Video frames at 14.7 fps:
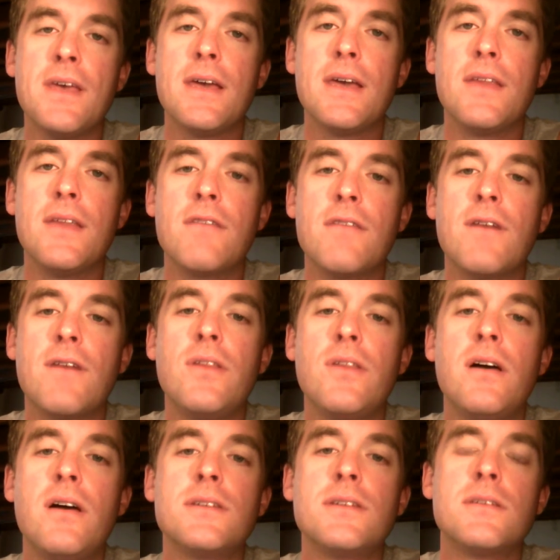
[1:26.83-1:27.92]
And they found
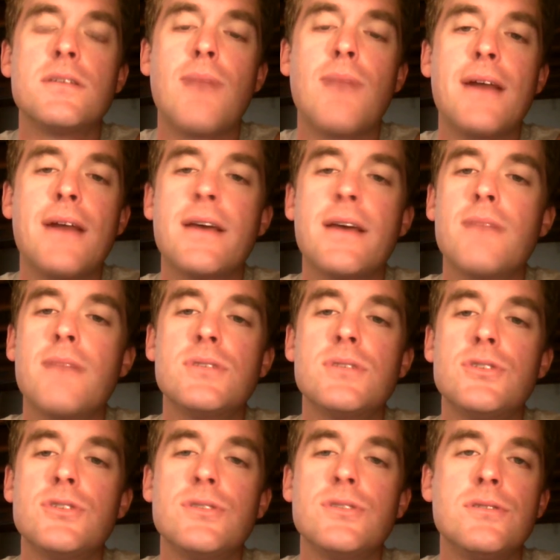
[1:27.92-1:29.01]
that body
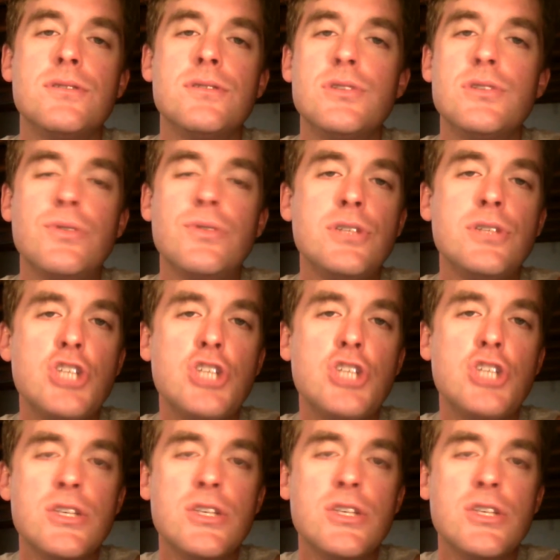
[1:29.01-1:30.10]
composition didn't really
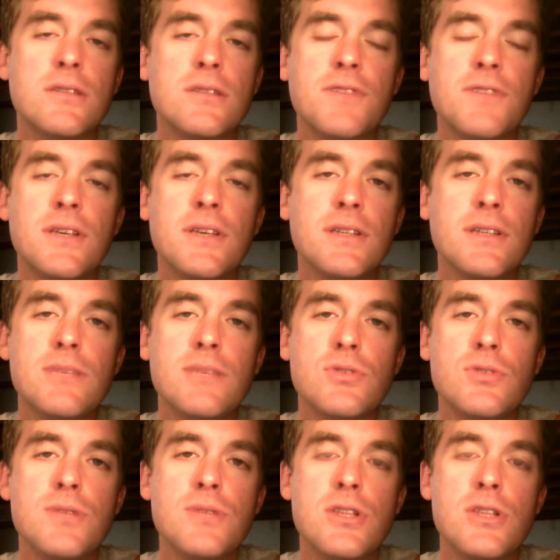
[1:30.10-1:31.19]
change significantly
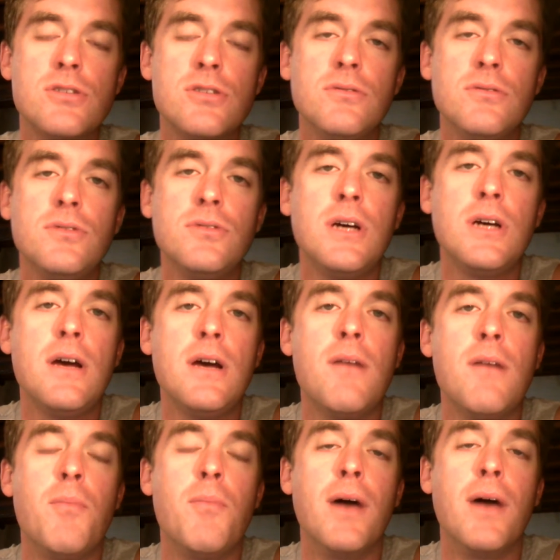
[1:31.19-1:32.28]
between the two,
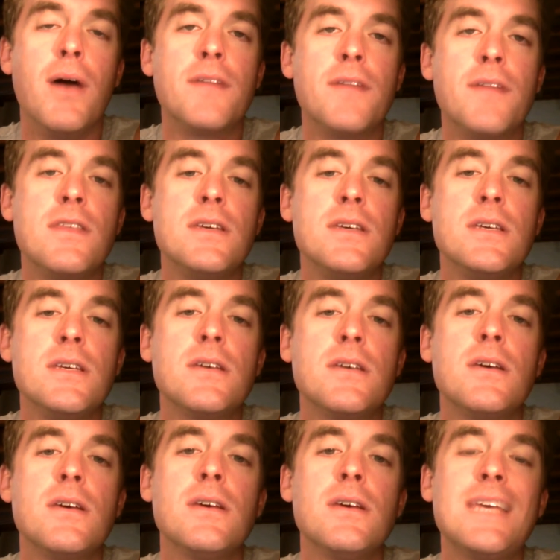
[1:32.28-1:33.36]
but the
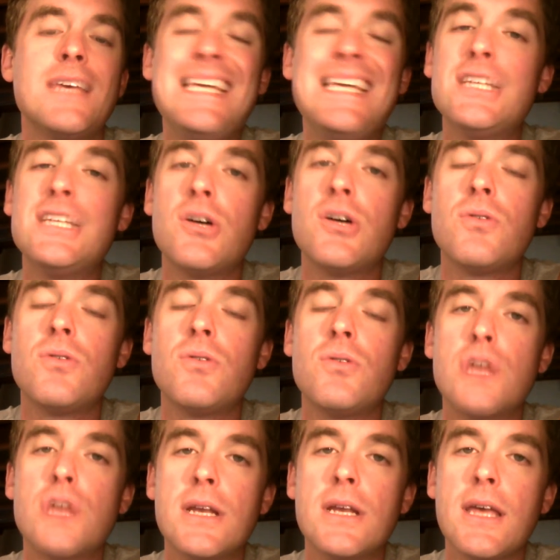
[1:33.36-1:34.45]

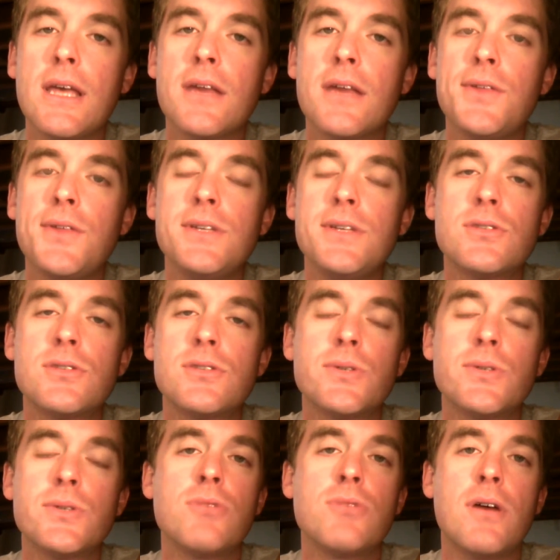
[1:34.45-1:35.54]
ketogenic athletes, those
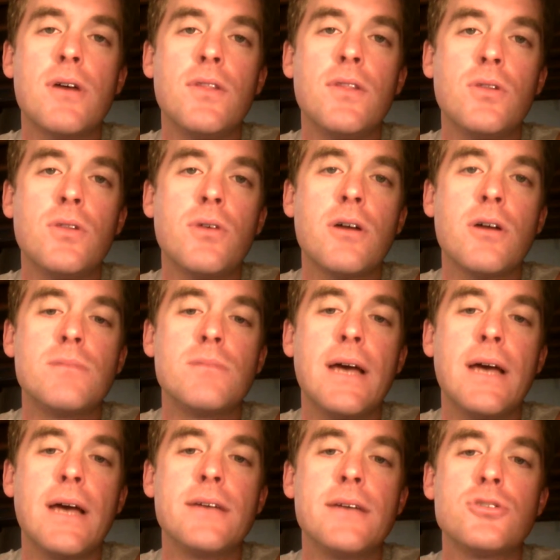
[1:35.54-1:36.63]
who were on the low carb
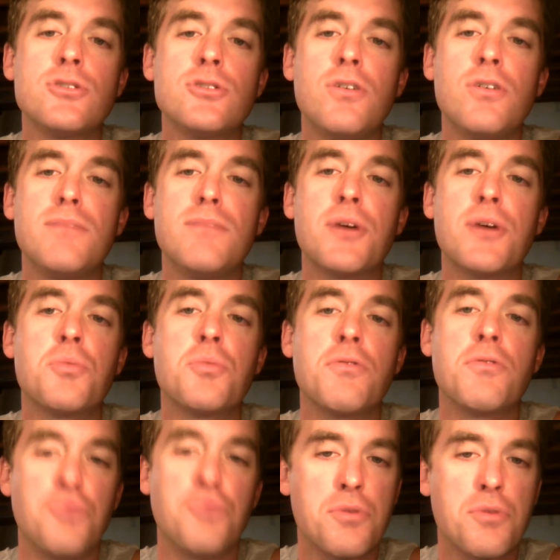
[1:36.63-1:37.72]
diet, showed better
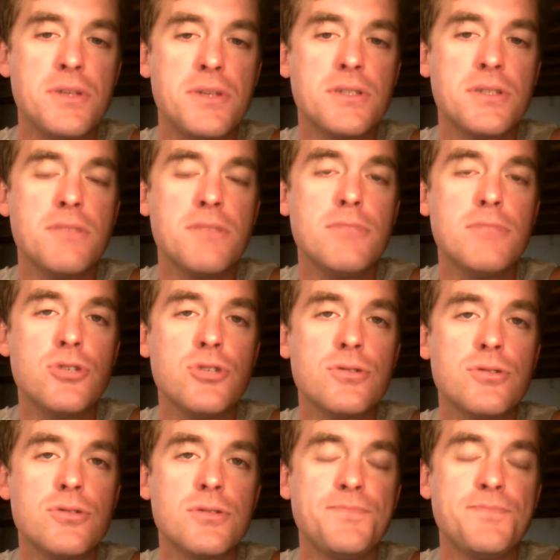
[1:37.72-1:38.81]
performance measures.